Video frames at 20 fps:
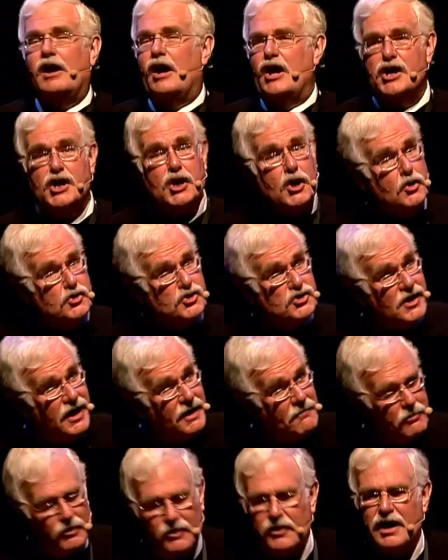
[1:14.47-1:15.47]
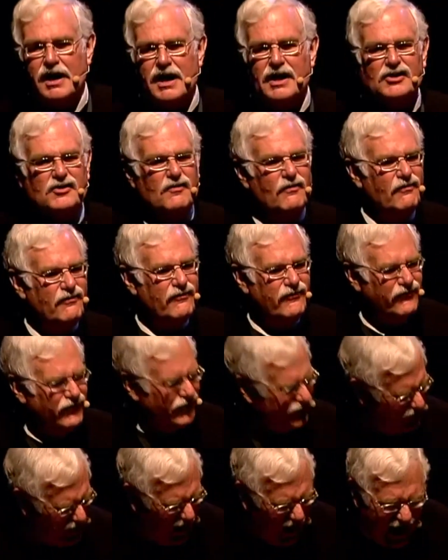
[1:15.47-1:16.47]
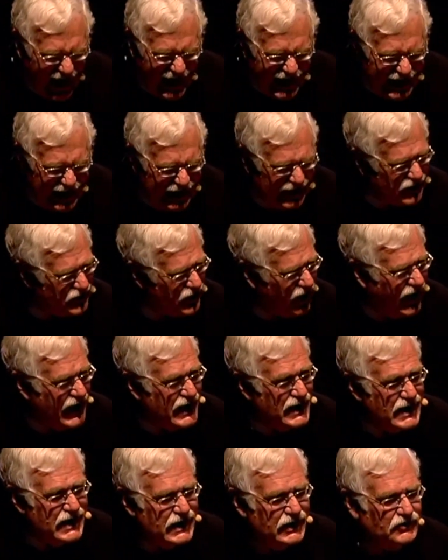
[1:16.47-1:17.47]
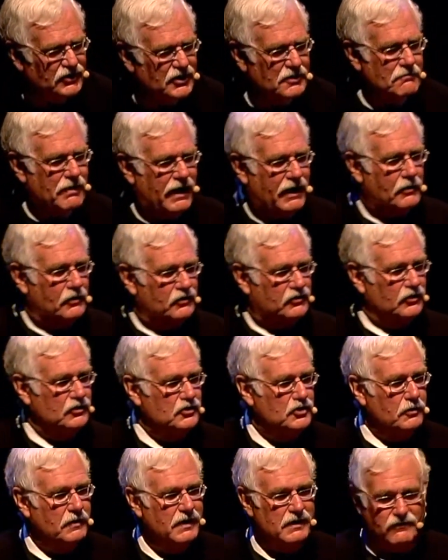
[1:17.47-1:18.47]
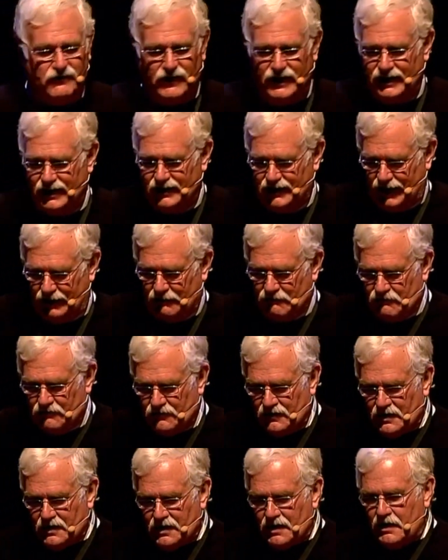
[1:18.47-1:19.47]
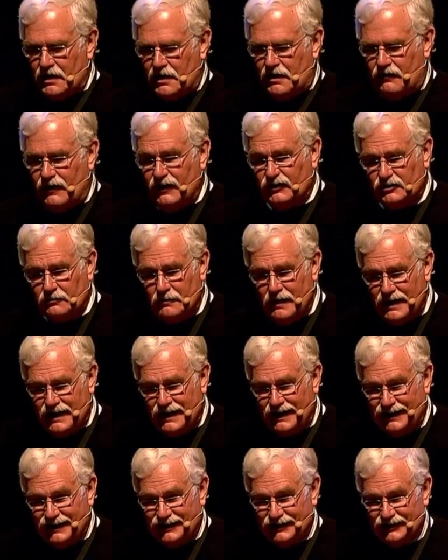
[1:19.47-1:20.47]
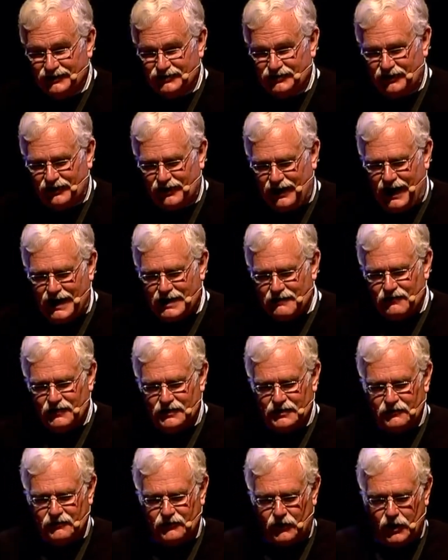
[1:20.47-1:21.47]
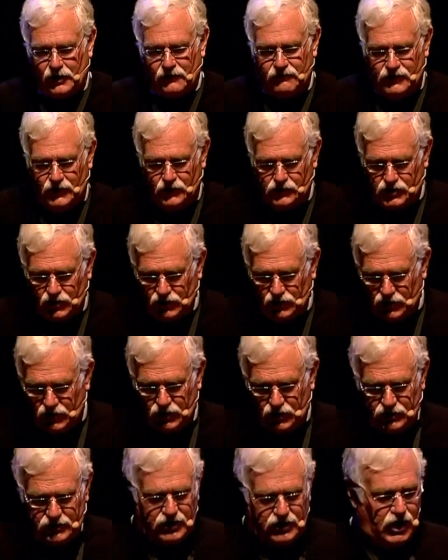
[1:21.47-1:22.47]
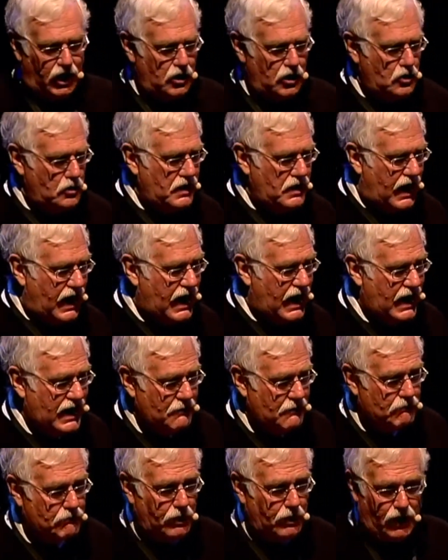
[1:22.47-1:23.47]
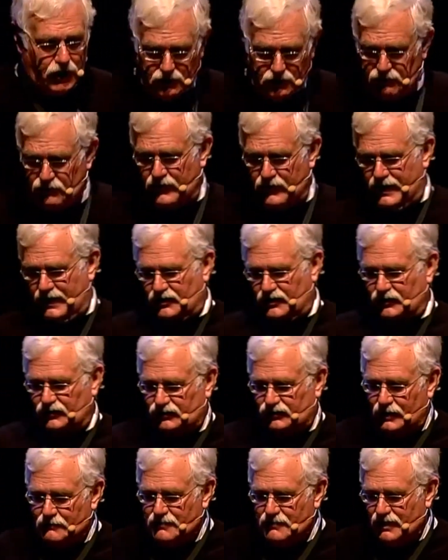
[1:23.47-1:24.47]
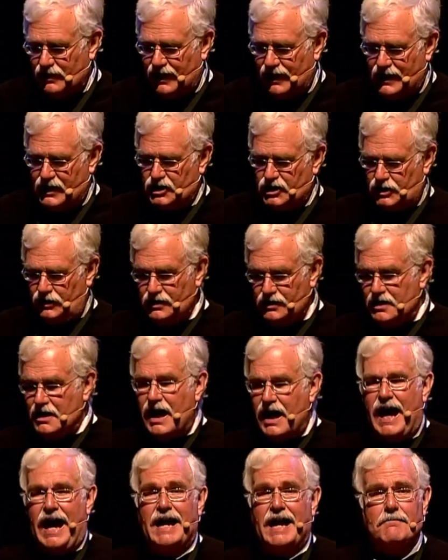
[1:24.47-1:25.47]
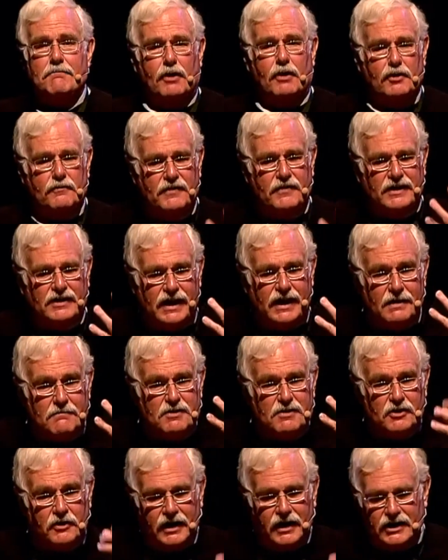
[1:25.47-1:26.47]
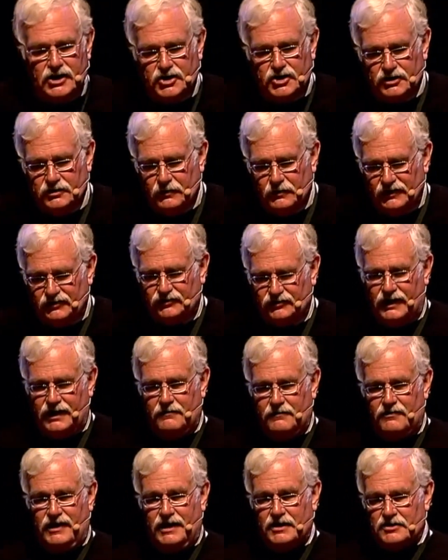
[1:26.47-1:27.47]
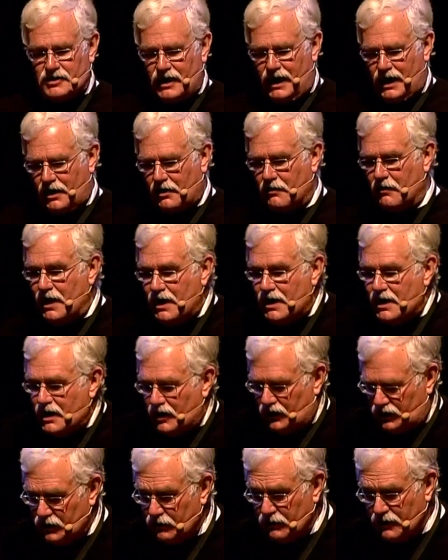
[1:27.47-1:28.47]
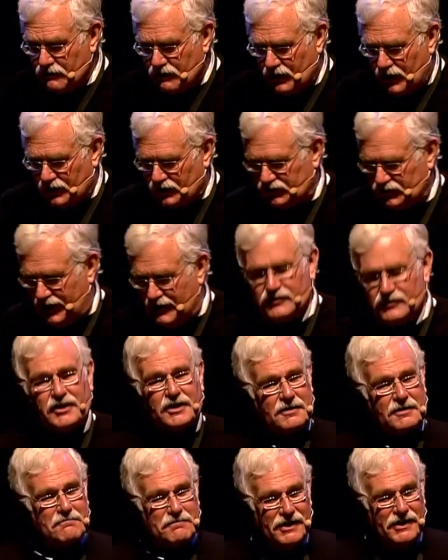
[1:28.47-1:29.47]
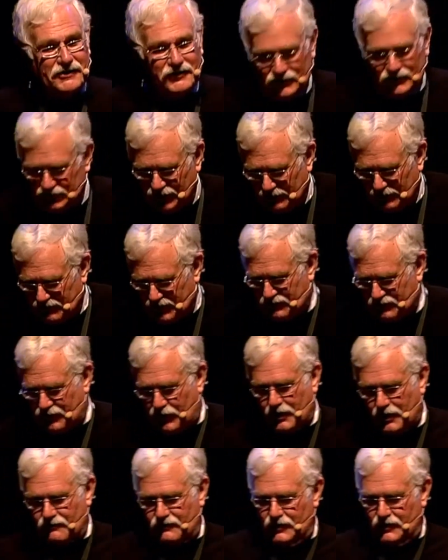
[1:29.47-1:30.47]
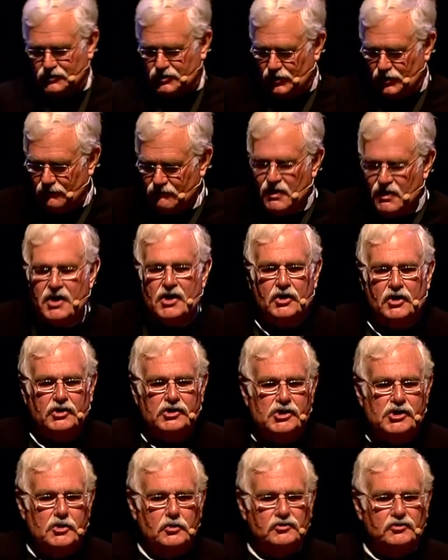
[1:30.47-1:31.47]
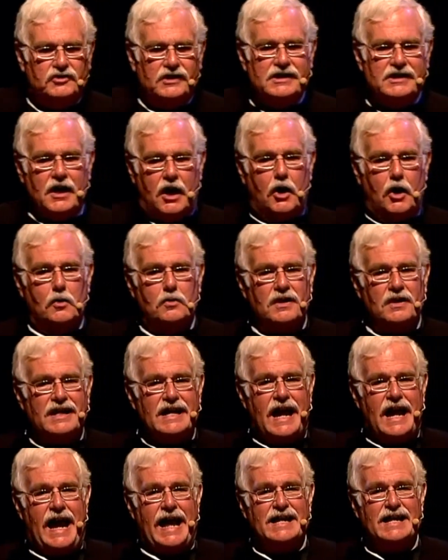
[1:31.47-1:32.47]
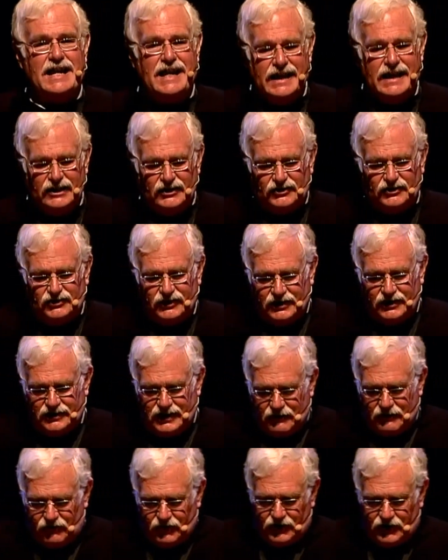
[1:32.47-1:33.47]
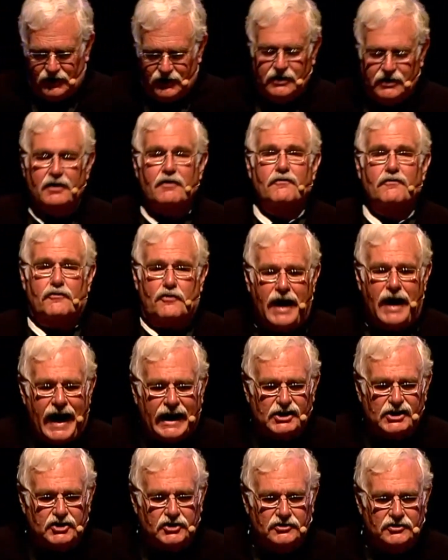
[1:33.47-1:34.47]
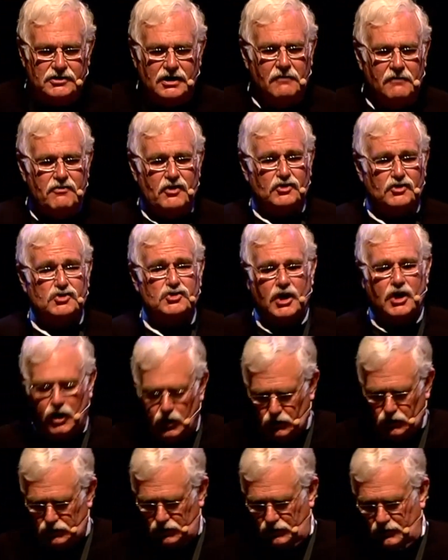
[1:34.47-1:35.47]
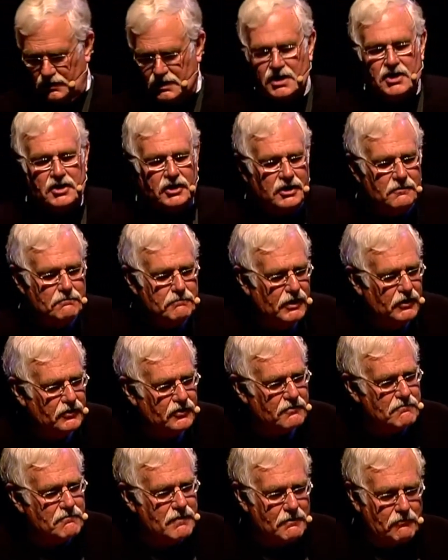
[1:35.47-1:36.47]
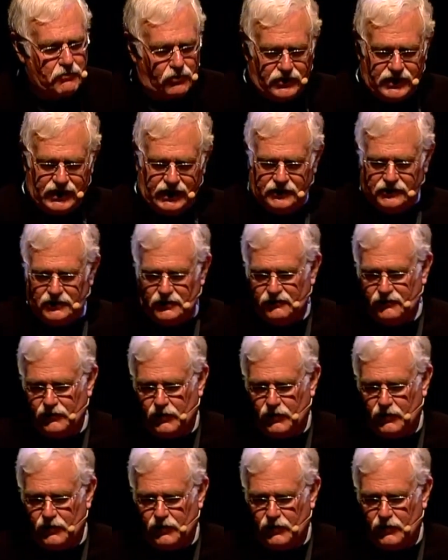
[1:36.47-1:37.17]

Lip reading: Huge number, tiny, tiny in comparison to infinity. This means life in the far future could code a perfect simulation, a perfect emulation, we say, of the entire universe in the computers of the far future, using only an insignificant fraction of the total computer memory in the